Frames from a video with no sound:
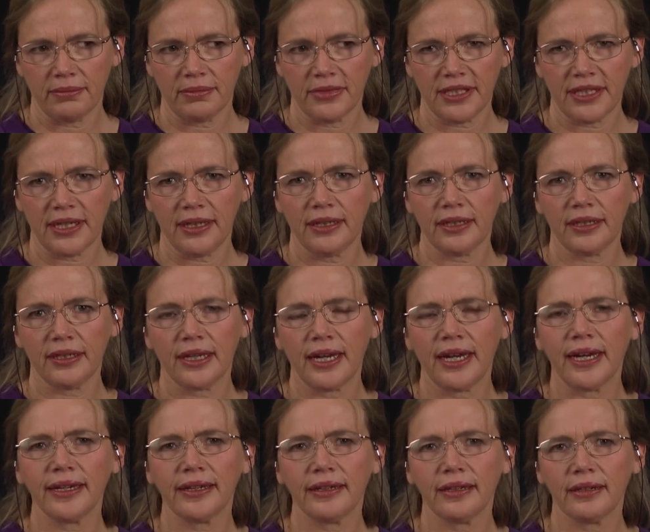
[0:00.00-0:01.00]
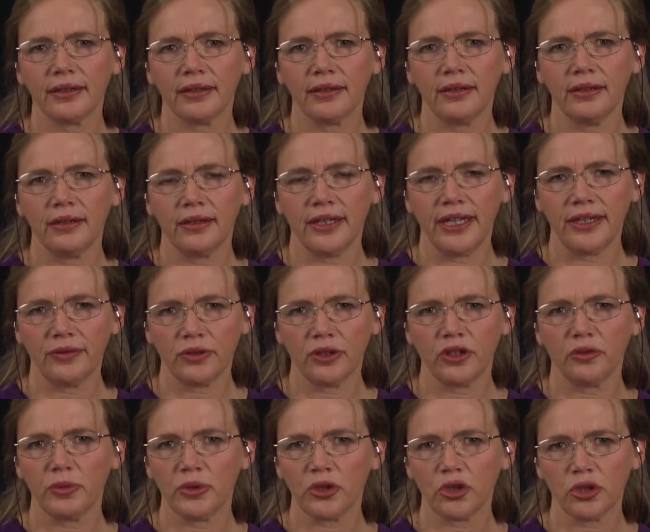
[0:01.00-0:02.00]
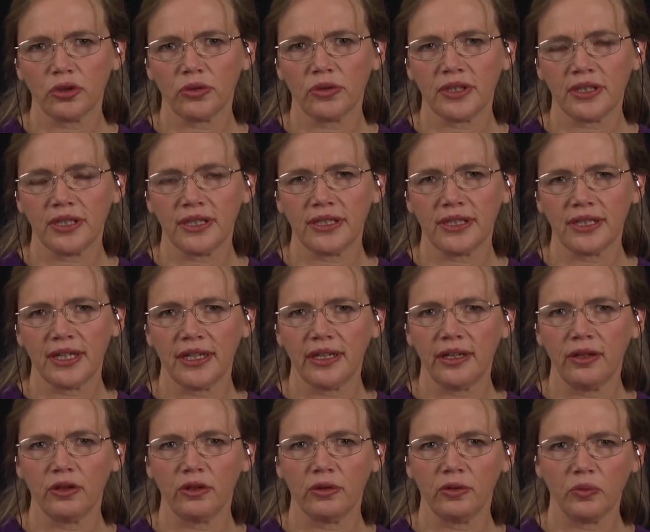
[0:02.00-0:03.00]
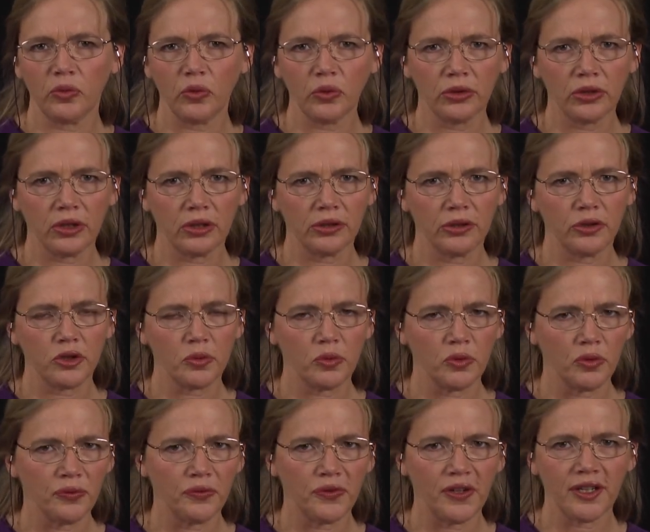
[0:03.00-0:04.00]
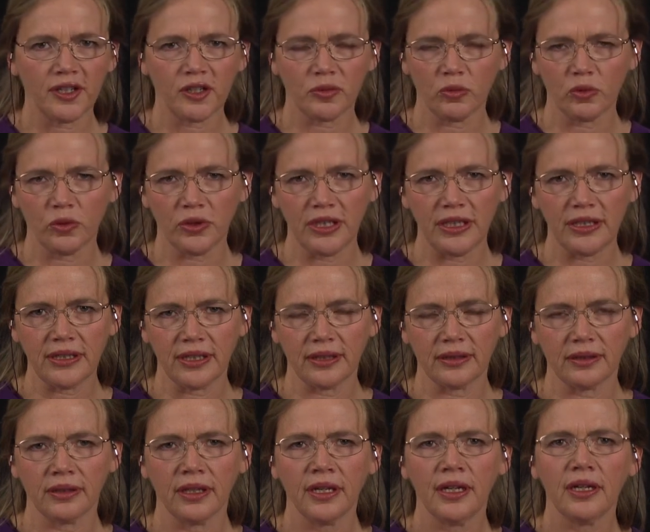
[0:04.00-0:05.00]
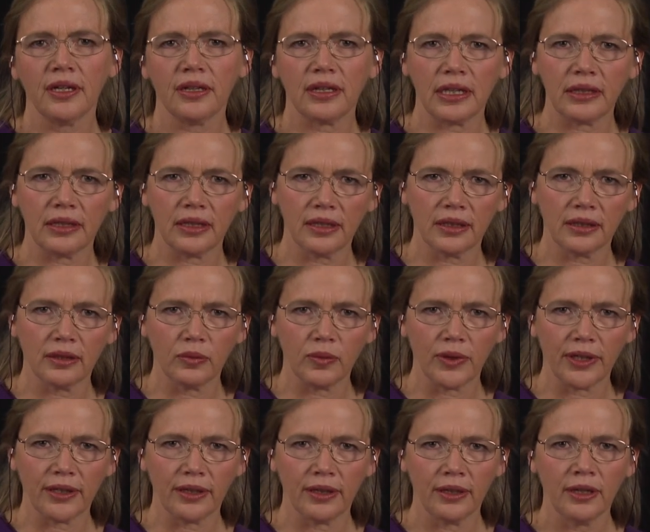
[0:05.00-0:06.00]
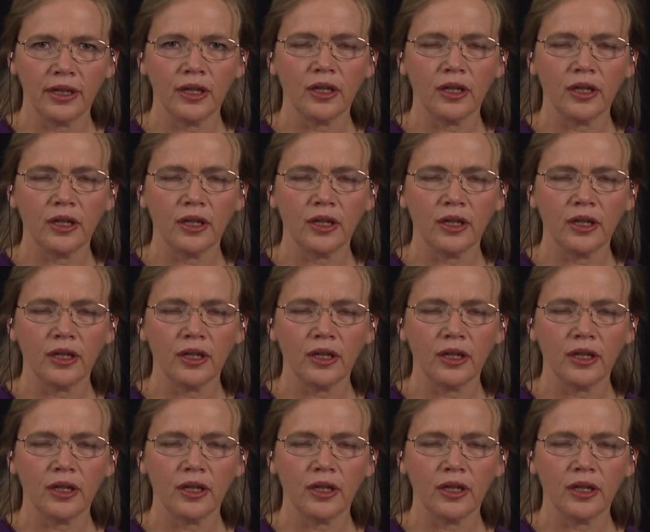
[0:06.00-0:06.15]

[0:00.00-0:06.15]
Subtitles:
studying at a higher level of maturity, taking in more knowledge, more facts, more detail than the little one.